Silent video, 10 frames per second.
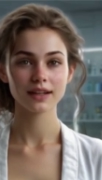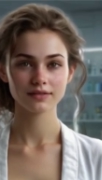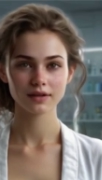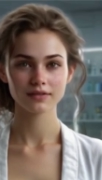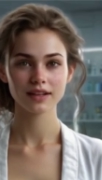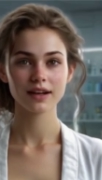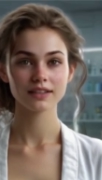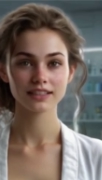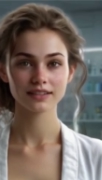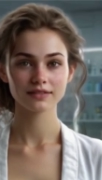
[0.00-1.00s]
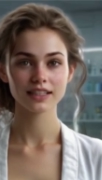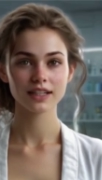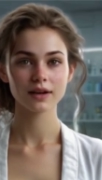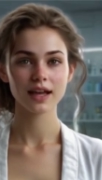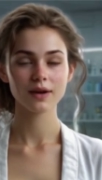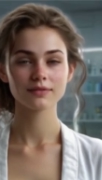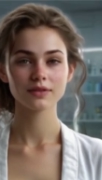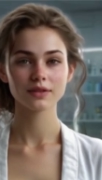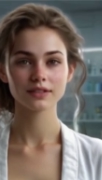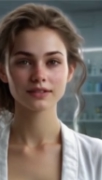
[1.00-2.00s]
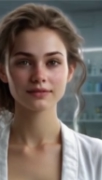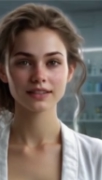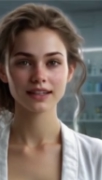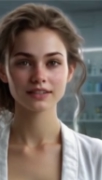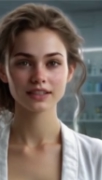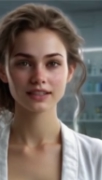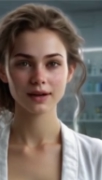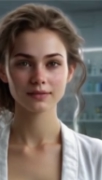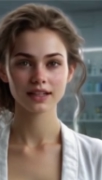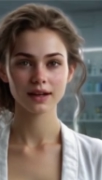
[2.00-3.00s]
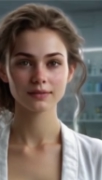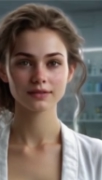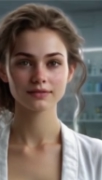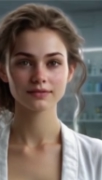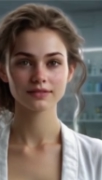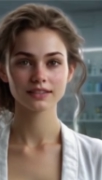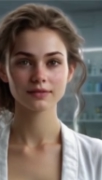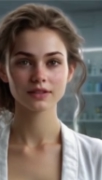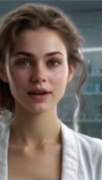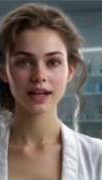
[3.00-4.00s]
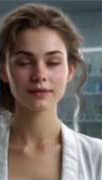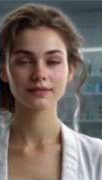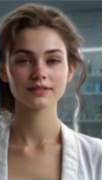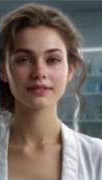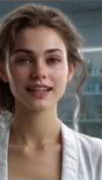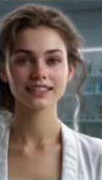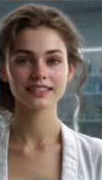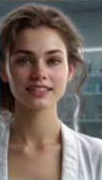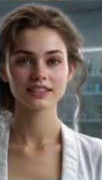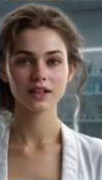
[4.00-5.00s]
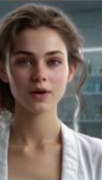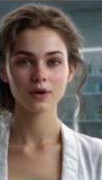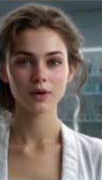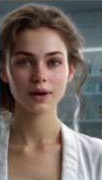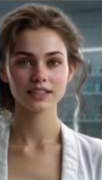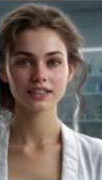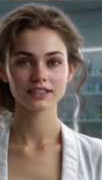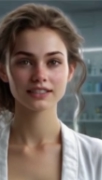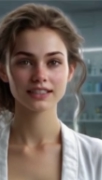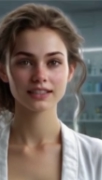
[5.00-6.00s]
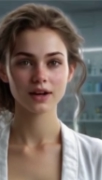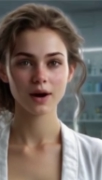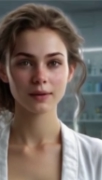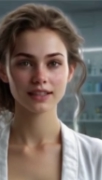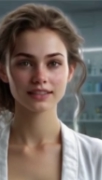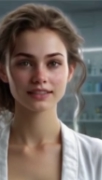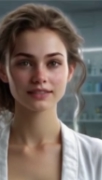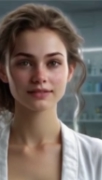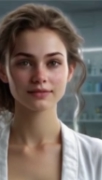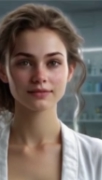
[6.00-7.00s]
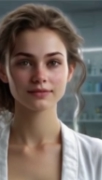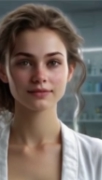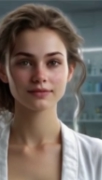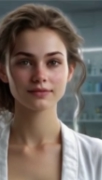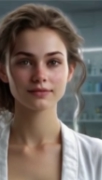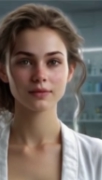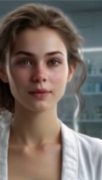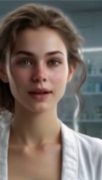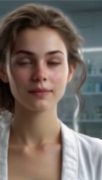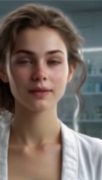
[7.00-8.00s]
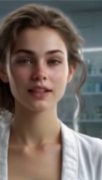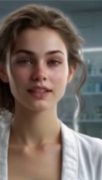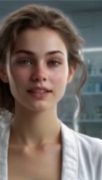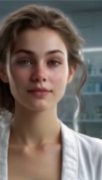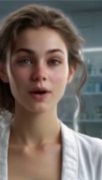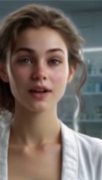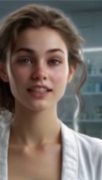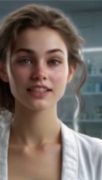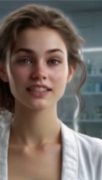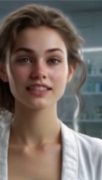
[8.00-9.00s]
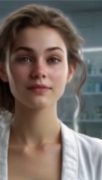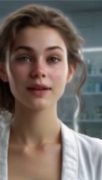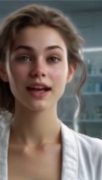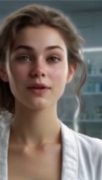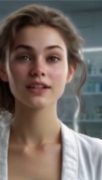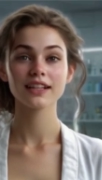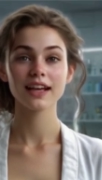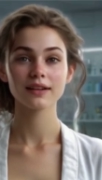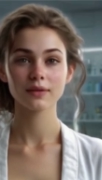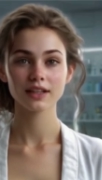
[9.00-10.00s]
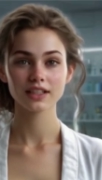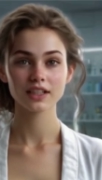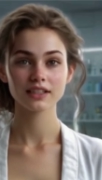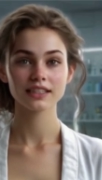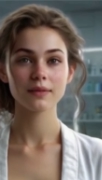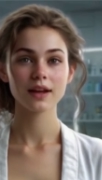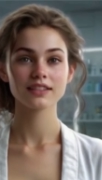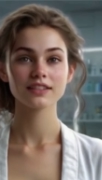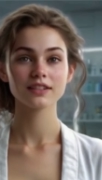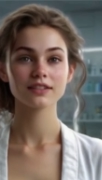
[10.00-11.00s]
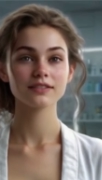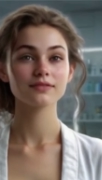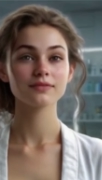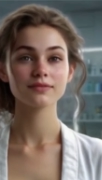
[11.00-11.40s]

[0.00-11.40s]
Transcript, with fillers: If you found this video helpful, give it a thumbs up, subscribe, and let us know your questions in the comments. Remember, knowledge is empowering and pleasure is personal.